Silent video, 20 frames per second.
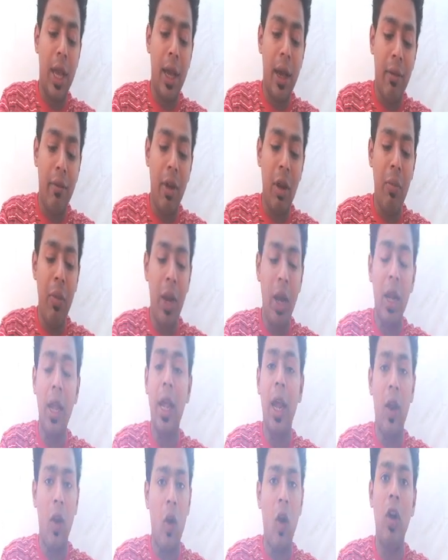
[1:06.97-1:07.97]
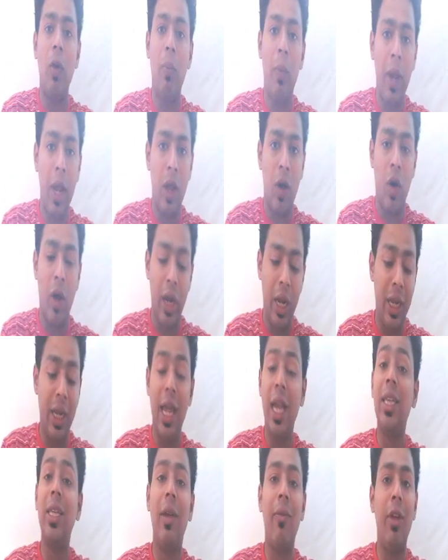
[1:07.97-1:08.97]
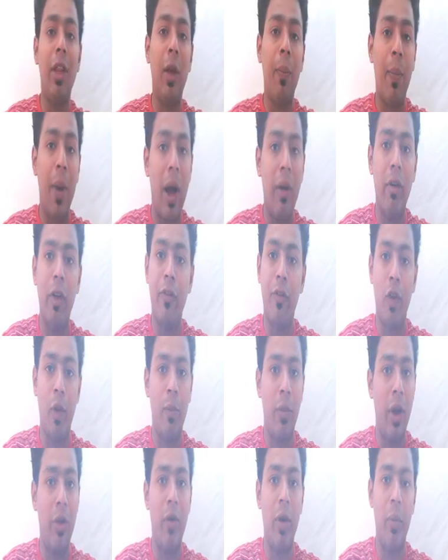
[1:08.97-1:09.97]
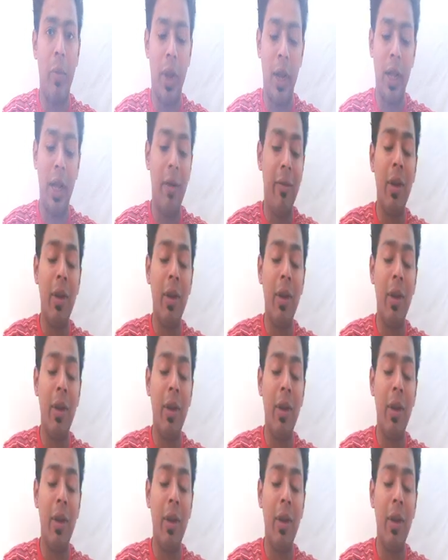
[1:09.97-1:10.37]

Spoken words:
government cannot bring, or it takes away the power from government.